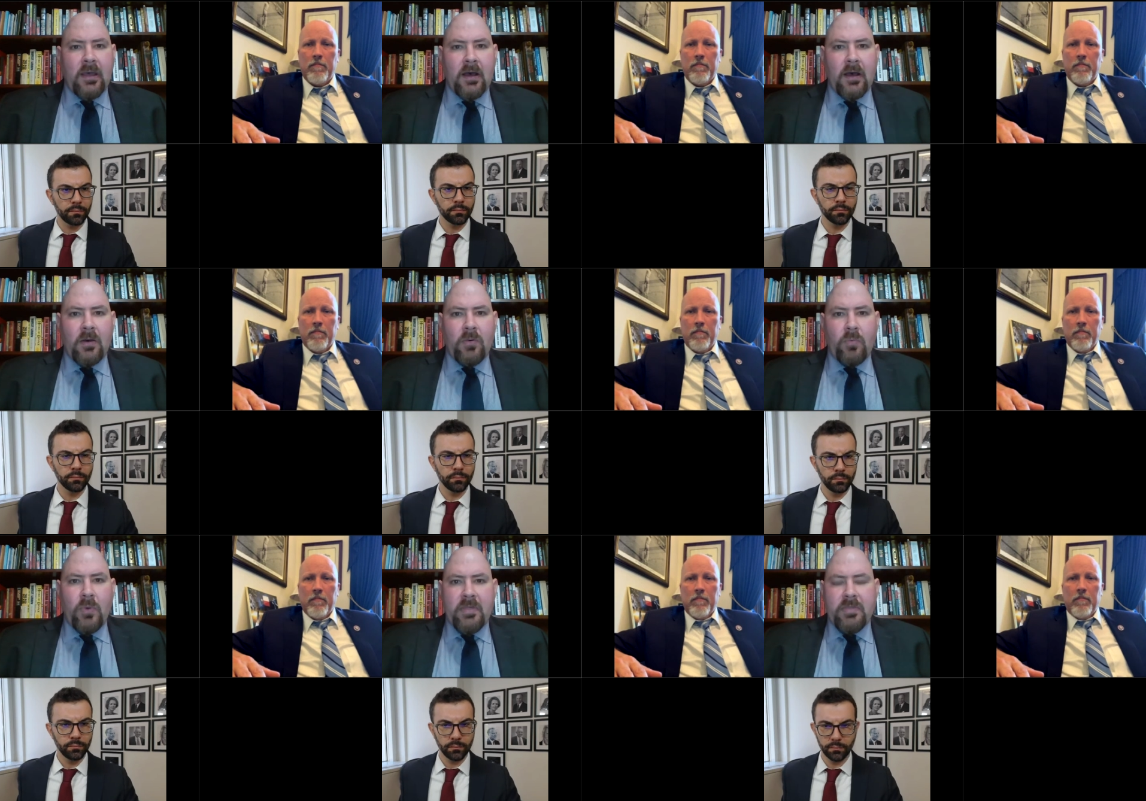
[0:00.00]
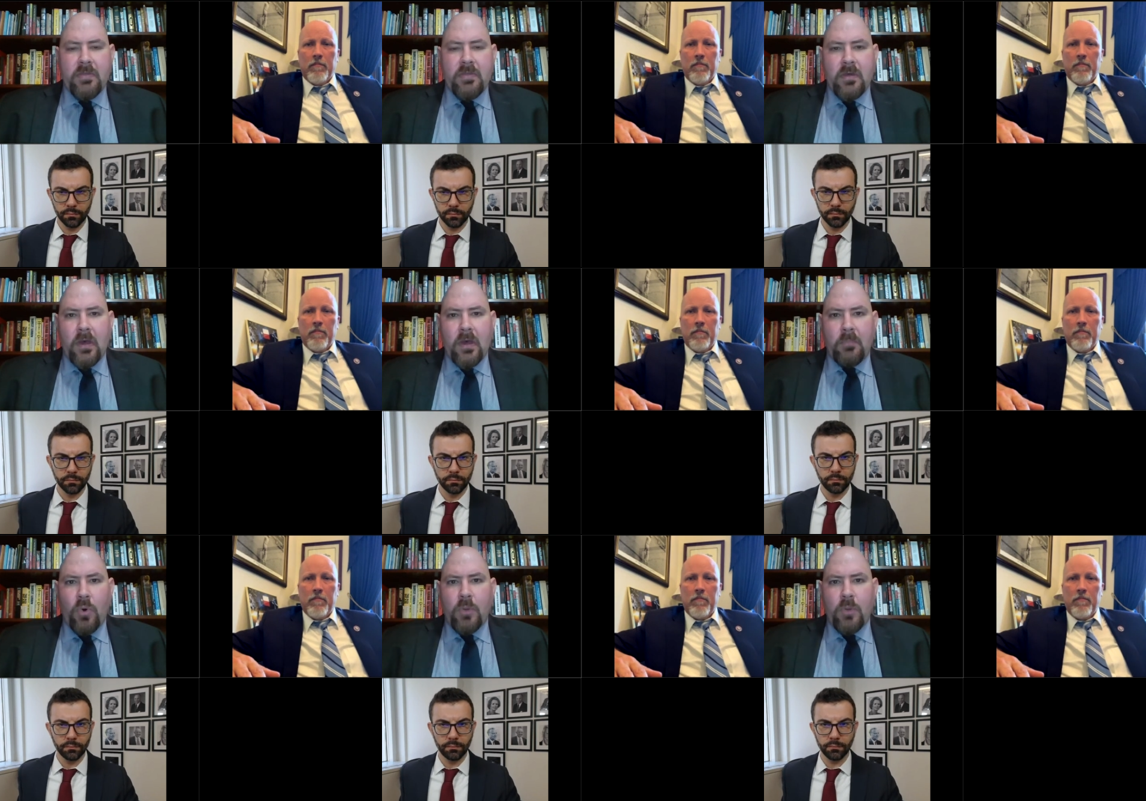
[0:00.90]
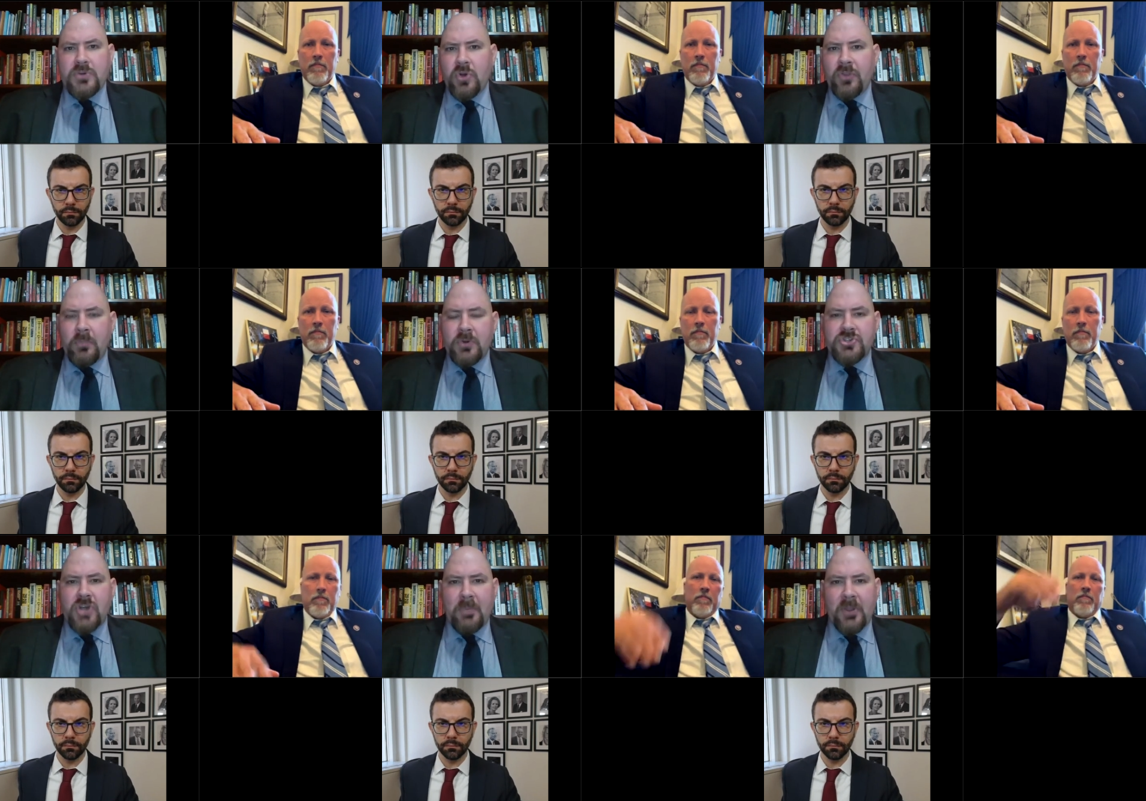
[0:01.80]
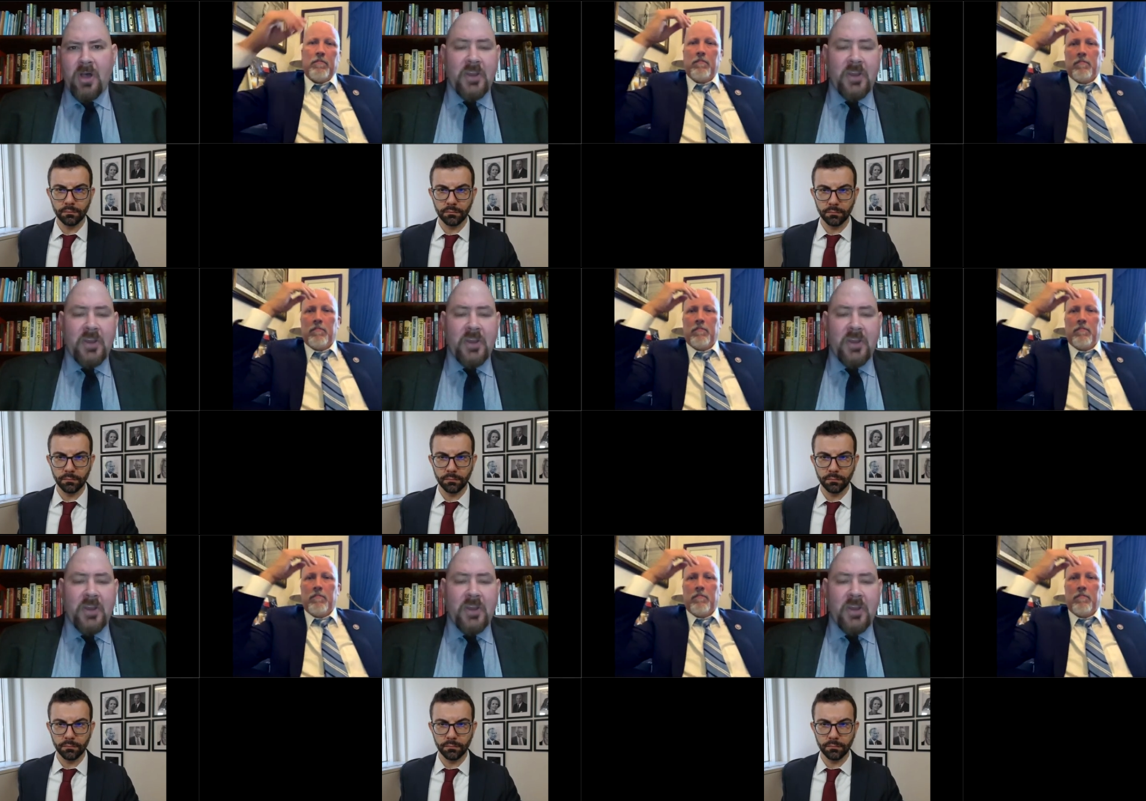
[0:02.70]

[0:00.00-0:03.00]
Speaker 1: uh, with border patrol numbers dropping off?